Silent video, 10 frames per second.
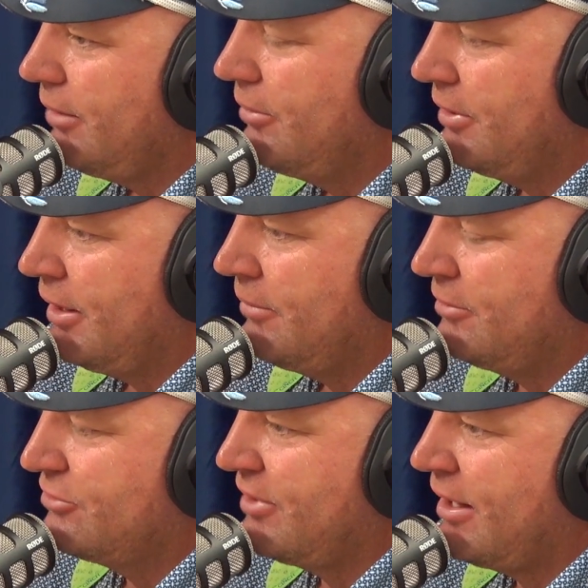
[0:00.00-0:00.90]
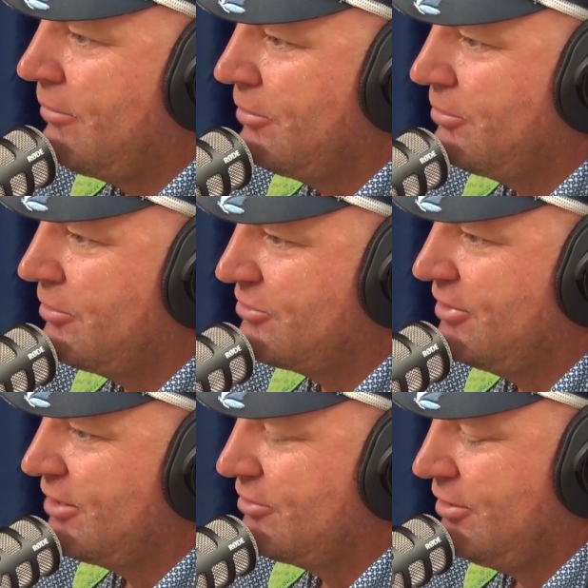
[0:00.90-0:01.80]
don't really know where to start with
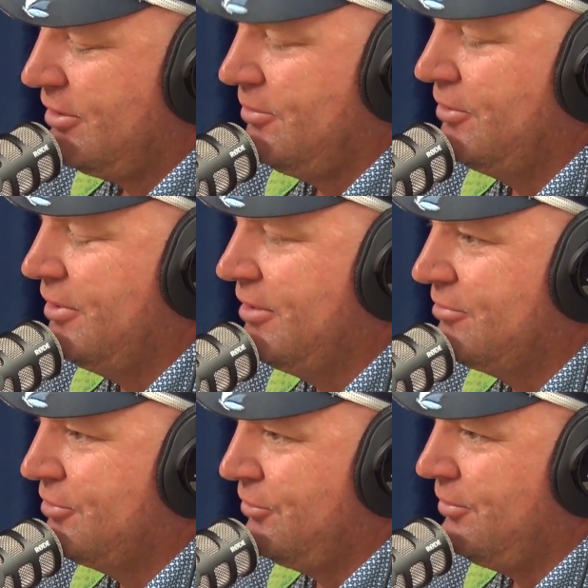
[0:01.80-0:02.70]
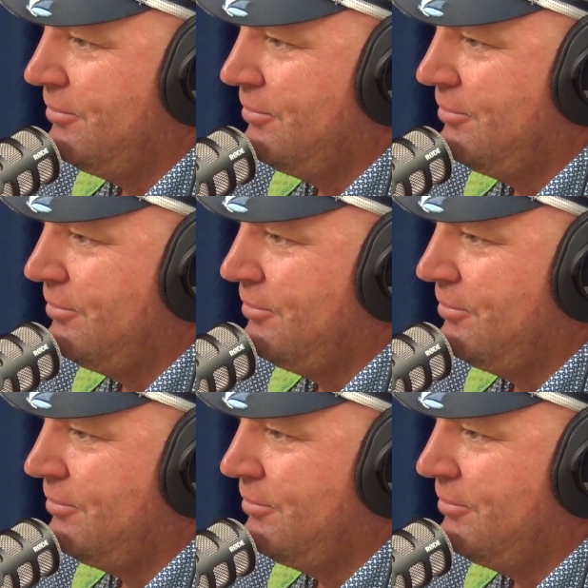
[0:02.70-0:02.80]
what's next. I don't know if we've got enough